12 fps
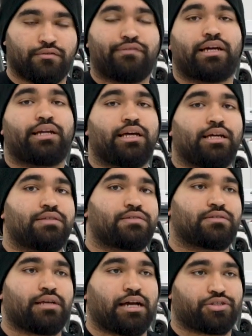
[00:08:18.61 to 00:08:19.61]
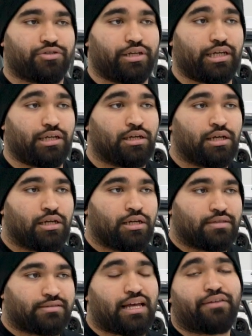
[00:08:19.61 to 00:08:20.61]
fed, it's actually
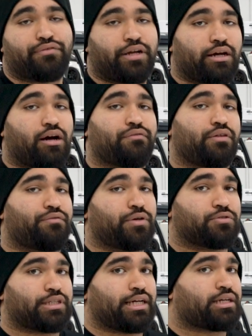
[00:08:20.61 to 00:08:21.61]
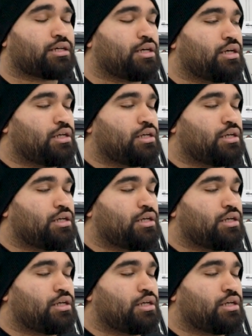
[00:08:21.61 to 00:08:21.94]
siphoning off of the fuel tank.